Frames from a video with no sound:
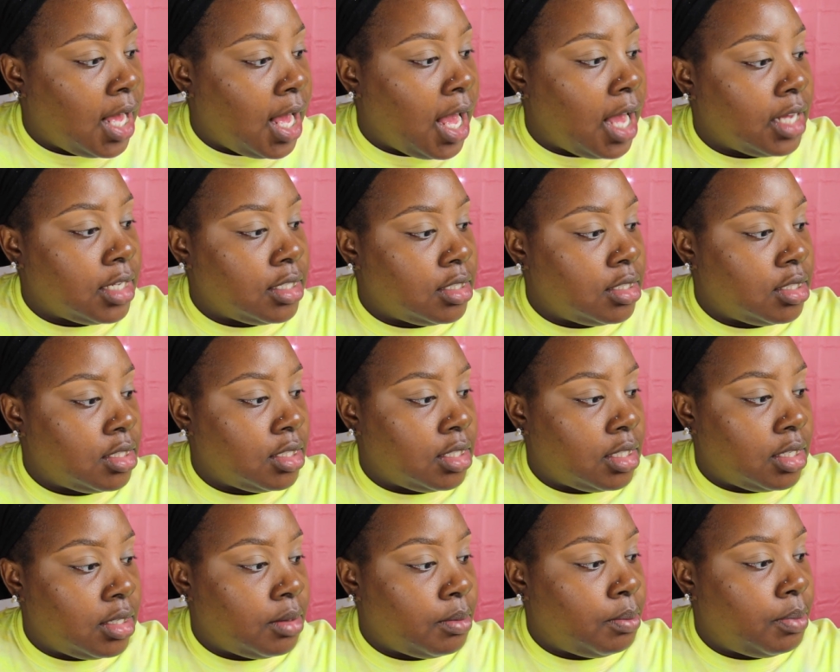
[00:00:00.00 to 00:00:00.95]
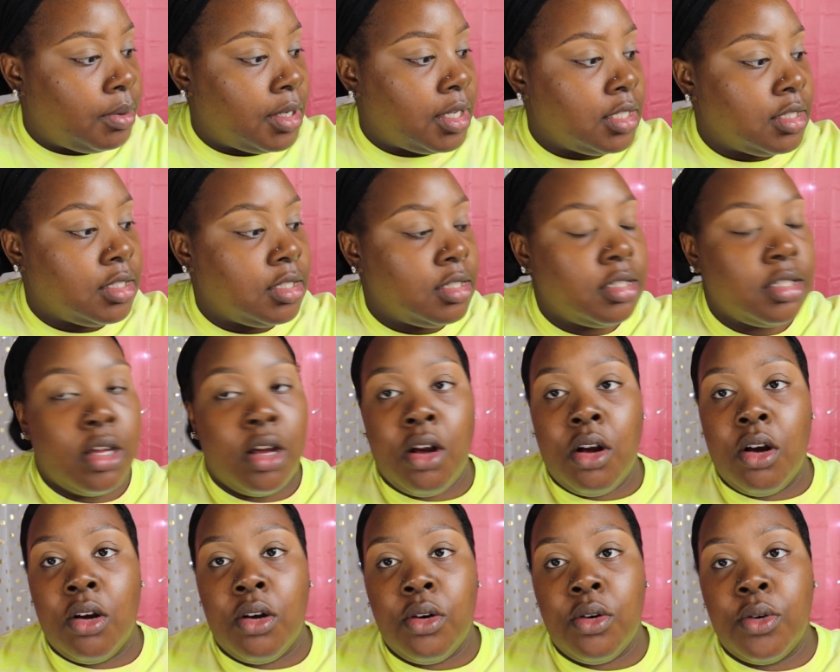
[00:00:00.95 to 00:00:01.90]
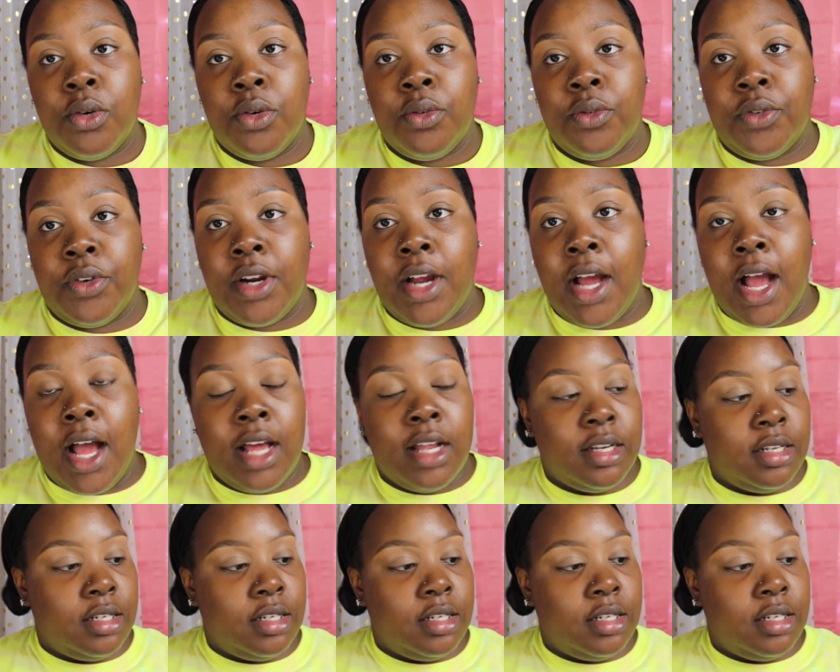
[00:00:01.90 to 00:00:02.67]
honestly, because it's an all over eye